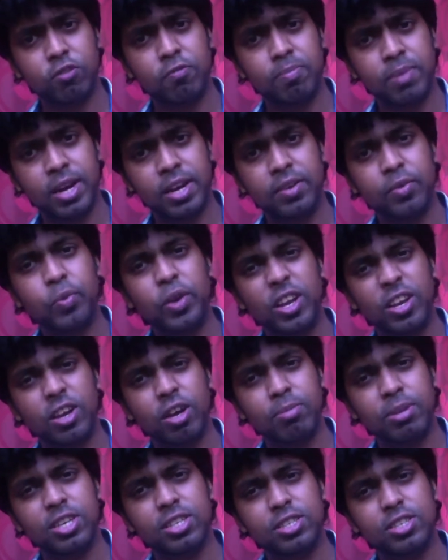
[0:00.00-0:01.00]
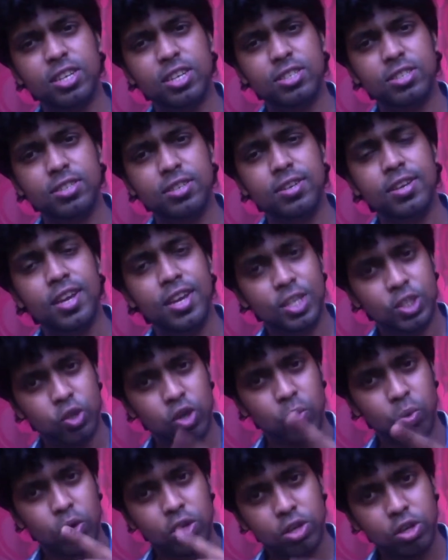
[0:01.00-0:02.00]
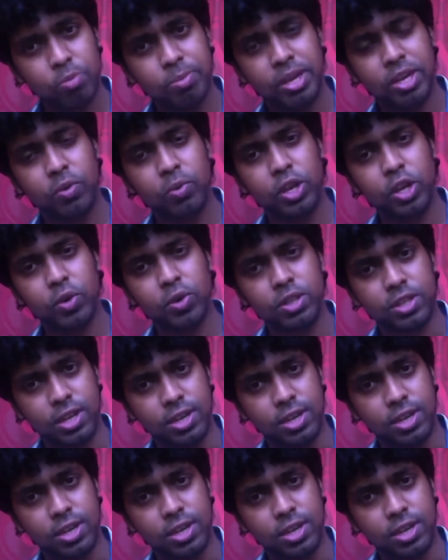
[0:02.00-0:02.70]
of mine really got me disgusted, so I wanted to make a video on